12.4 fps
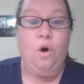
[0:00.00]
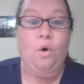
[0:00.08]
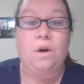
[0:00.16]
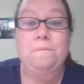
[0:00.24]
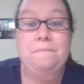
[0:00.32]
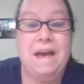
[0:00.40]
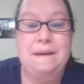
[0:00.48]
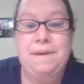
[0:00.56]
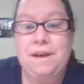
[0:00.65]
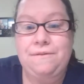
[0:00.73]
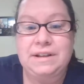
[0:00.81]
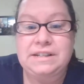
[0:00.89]
or
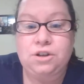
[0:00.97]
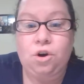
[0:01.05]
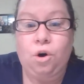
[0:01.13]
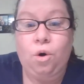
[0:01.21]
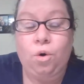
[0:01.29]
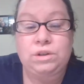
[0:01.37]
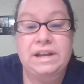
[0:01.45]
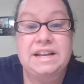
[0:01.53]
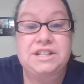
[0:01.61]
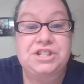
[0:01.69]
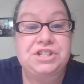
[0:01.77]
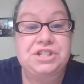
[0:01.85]
maybe if it's cold,
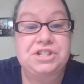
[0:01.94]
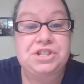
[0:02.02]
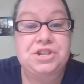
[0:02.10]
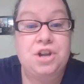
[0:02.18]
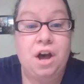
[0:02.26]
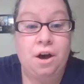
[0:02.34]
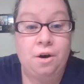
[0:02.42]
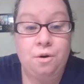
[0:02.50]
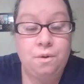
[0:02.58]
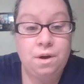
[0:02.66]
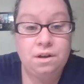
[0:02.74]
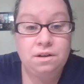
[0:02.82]
it's
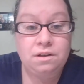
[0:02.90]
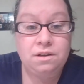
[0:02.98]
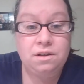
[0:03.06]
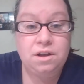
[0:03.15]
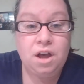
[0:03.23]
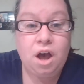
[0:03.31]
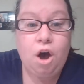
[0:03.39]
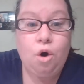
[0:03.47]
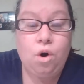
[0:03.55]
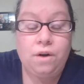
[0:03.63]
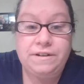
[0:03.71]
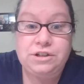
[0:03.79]
snow,
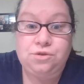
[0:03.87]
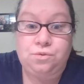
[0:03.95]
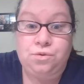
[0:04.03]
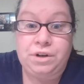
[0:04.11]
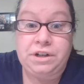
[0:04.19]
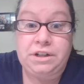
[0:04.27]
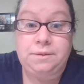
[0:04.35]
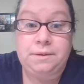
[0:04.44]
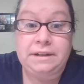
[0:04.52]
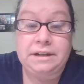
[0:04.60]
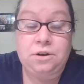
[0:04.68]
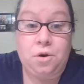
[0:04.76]
or if it's really,
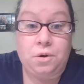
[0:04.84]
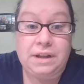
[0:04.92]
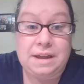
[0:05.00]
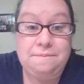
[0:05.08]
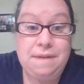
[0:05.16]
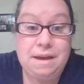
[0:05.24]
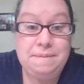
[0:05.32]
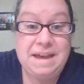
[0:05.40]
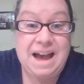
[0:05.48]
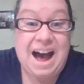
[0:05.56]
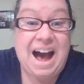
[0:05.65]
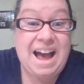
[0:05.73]
really cold, it may
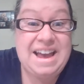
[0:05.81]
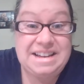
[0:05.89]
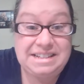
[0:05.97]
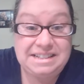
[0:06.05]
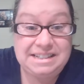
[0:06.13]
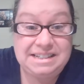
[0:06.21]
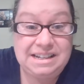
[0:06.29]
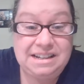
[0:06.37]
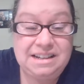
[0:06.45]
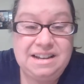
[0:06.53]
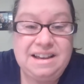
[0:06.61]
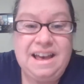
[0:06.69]
be ice.
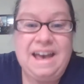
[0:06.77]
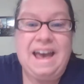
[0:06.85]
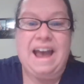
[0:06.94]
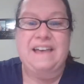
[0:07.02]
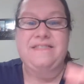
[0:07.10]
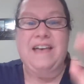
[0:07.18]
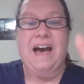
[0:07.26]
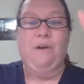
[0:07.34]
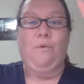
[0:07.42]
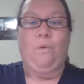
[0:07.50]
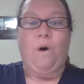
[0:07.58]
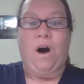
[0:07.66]
And that
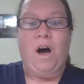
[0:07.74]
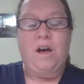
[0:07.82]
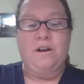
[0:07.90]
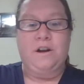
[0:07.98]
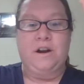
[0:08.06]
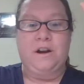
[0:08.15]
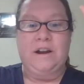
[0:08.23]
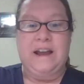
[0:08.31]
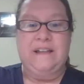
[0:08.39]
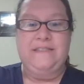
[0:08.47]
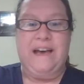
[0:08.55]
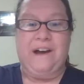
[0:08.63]
water
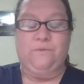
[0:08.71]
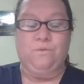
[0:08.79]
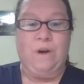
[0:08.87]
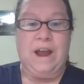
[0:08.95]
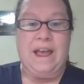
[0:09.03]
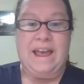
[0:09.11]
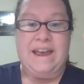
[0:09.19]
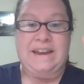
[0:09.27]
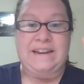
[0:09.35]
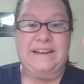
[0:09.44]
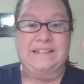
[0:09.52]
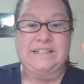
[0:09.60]
in that
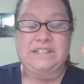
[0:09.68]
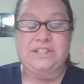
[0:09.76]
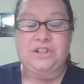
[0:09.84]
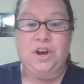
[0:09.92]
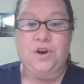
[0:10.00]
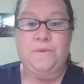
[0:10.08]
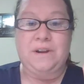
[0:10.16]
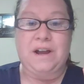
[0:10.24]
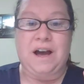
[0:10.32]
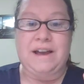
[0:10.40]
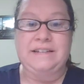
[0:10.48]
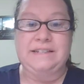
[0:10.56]
rain and snow and
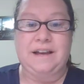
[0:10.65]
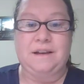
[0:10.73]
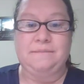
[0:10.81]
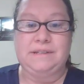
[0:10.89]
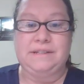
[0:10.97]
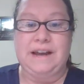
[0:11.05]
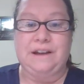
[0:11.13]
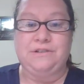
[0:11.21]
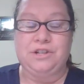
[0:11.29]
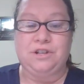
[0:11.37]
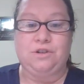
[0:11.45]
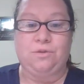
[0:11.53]
ice comes down
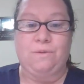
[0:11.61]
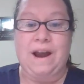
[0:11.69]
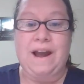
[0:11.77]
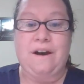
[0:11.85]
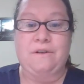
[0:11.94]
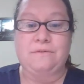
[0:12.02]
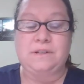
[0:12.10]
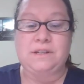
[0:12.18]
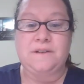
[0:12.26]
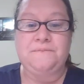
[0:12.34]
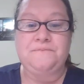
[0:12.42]
to the ground